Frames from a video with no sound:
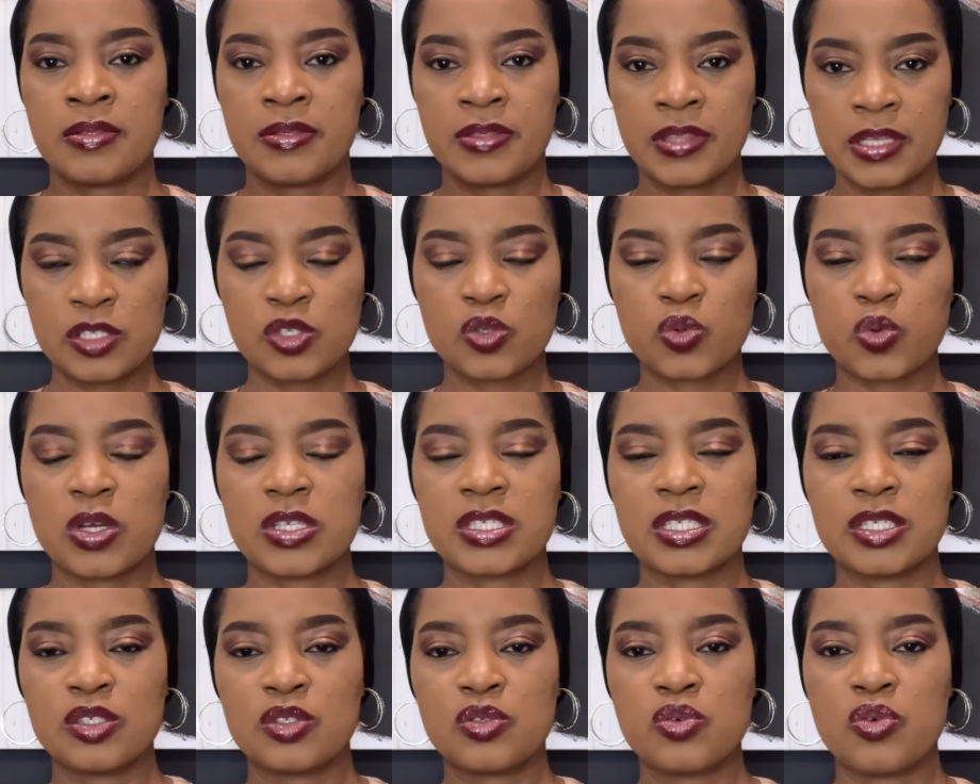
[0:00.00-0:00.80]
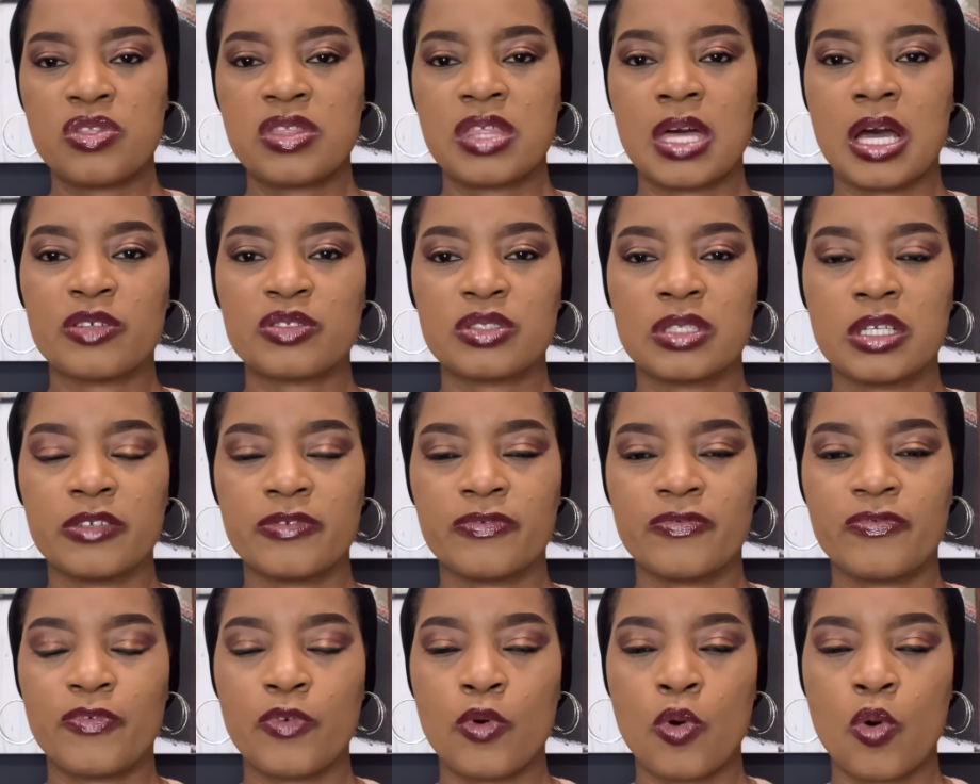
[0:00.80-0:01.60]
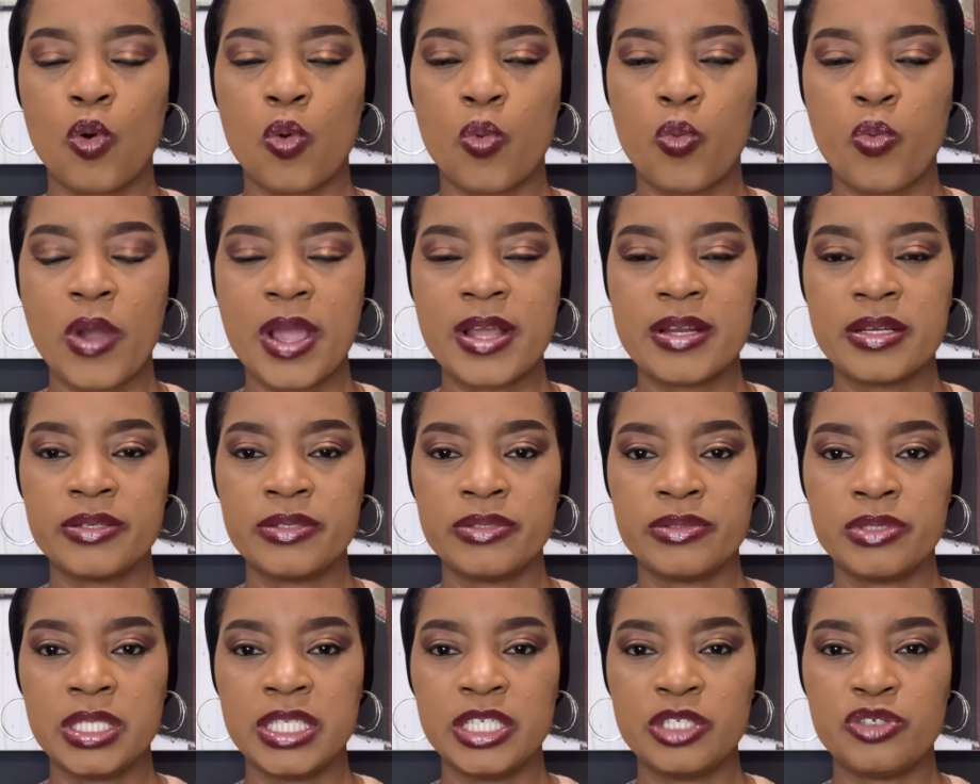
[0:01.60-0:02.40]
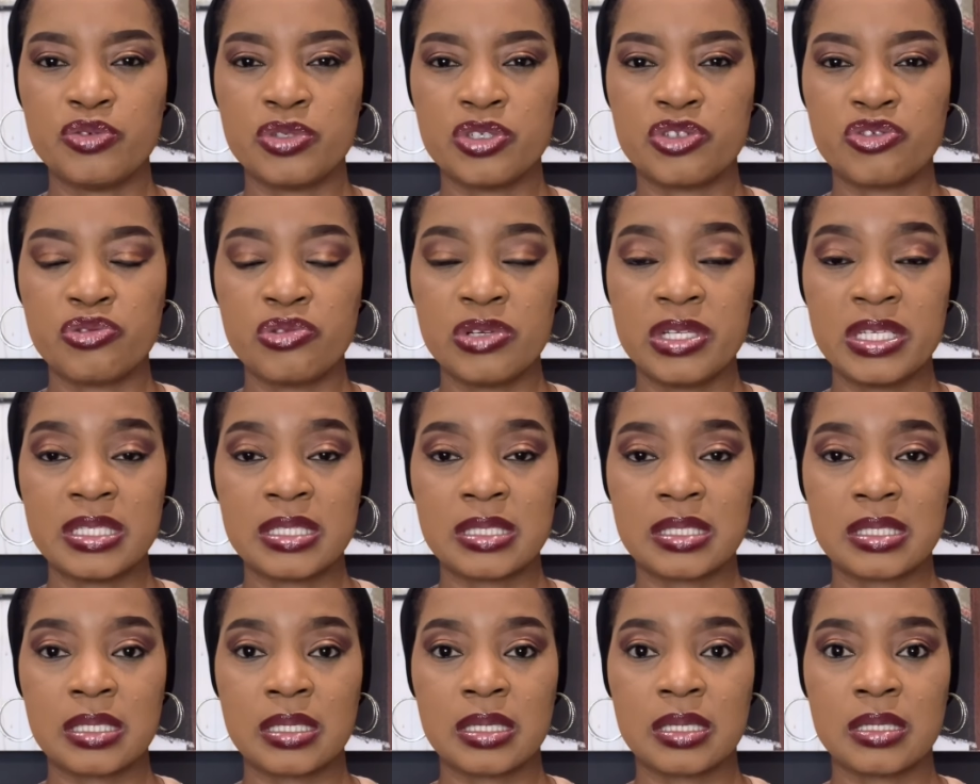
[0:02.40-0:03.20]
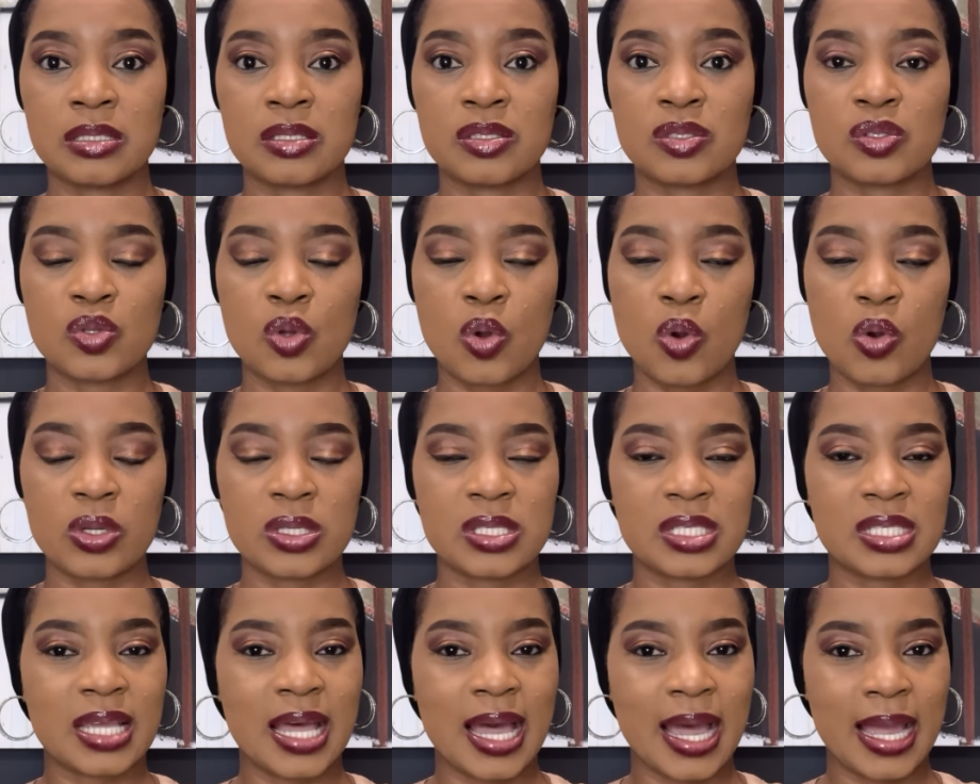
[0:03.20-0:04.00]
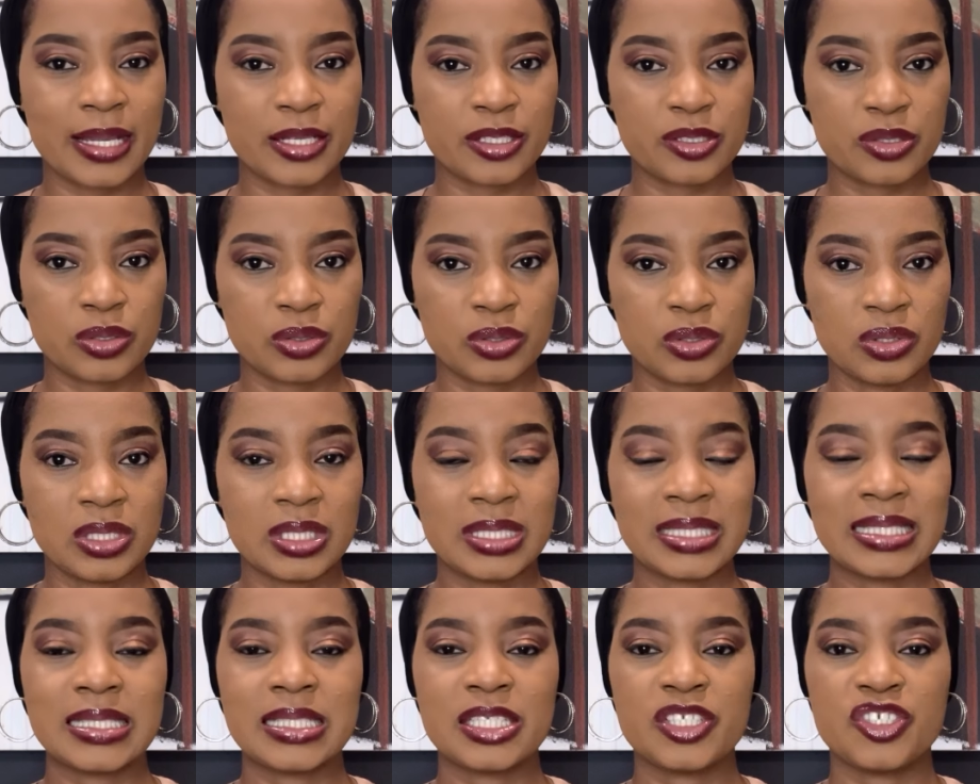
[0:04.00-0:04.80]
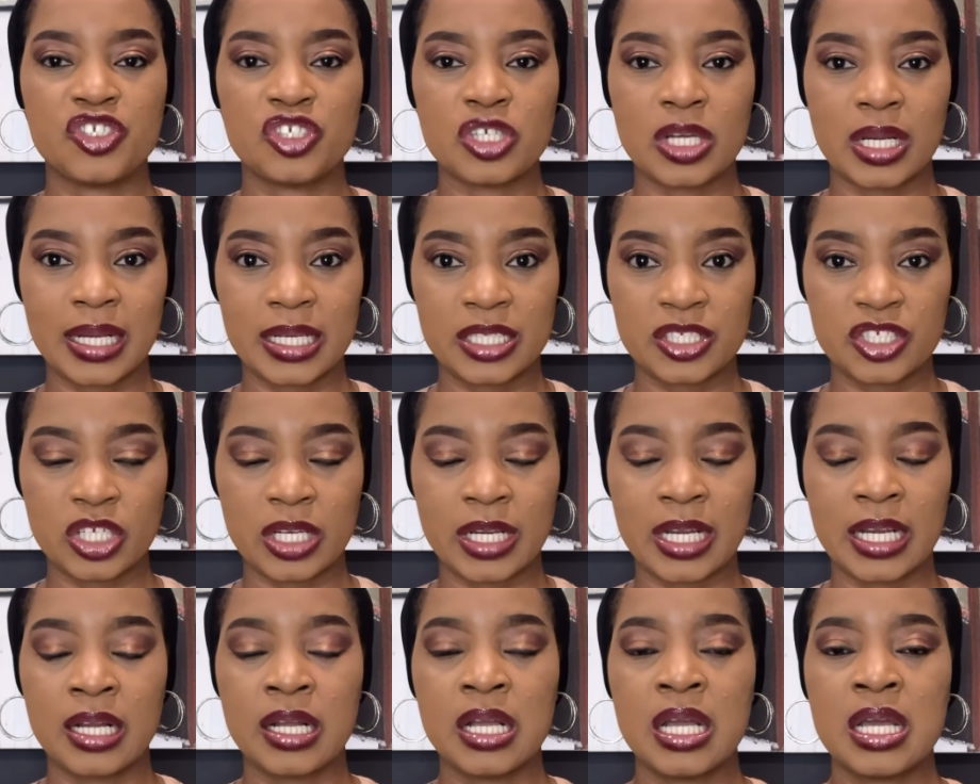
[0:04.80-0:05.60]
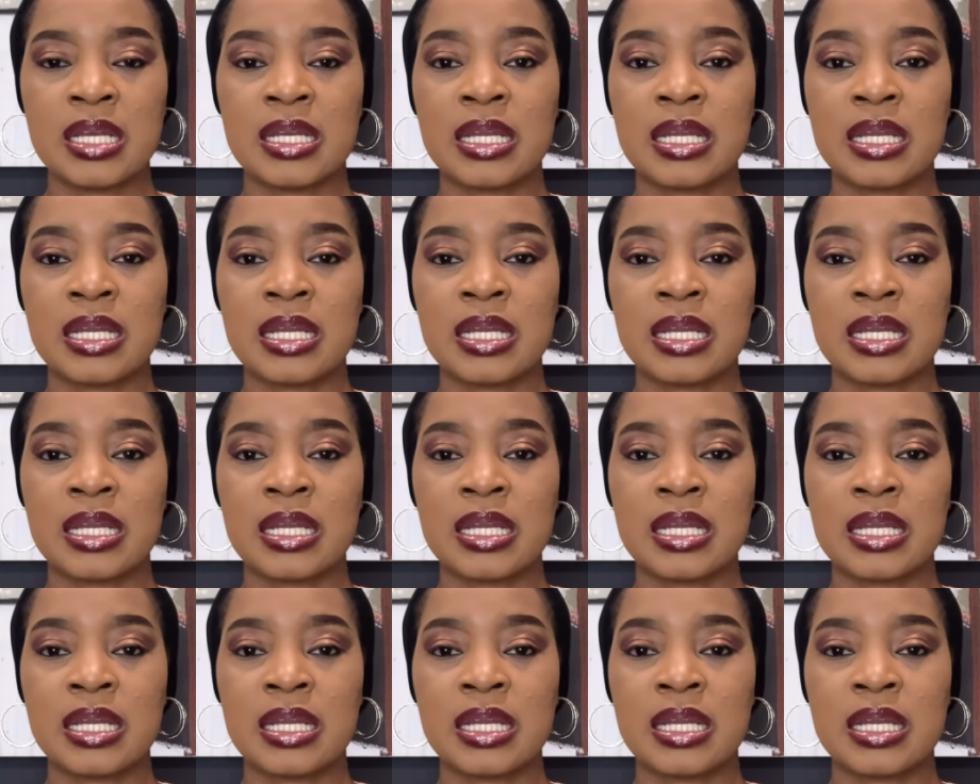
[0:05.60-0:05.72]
This was in 2004 when Idris released a song titled Jaga Jaga.